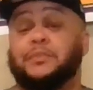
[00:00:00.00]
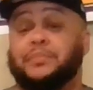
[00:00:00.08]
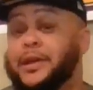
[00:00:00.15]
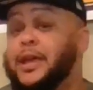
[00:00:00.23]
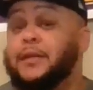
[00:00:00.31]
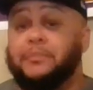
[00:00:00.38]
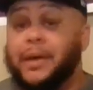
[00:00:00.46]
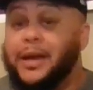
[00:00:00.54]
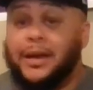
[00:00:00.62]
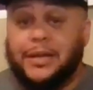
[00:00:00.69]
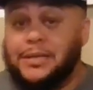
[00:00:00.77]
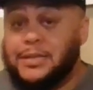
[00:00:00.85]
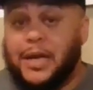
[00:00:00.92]
played better
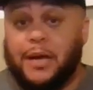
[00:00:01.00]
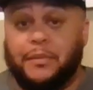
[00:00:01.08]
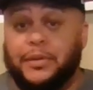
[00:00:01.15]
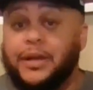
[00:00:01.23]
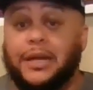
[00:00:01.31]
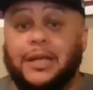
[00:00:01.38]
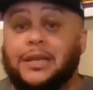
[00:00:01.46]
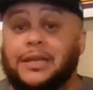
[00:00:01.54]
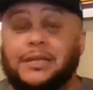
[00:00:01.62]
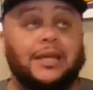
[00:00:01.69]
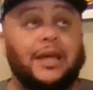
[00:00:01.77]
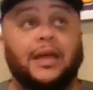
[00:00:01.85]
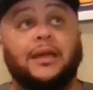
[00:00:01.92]
than Tom Brady in
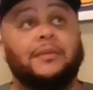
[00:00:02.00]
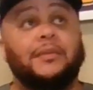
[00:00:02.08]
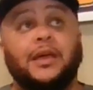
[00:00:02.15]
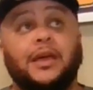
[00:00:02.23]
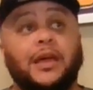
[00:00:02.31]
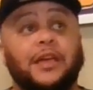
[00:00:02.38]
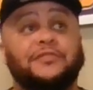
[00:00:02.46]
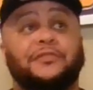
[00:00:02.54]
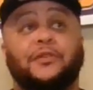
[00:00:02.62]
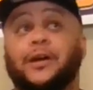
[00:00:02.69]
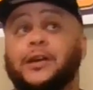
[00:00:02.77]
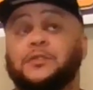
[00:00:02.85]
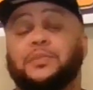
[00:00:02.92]
this game as
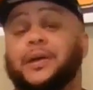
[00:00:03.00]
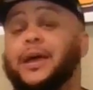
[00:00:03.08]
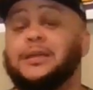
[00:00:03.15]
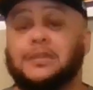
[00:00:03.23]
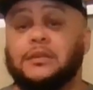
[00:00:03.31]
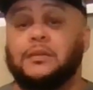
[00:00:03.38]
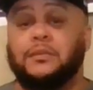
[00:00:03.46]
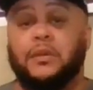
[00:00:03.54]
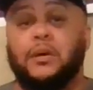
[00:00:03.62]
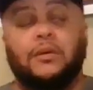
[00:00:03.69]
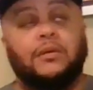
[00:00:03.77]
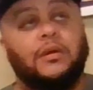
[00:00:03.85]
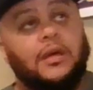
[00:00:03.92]
far as passing the
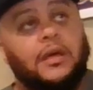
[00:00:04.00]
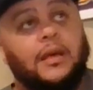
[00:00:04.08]
ball.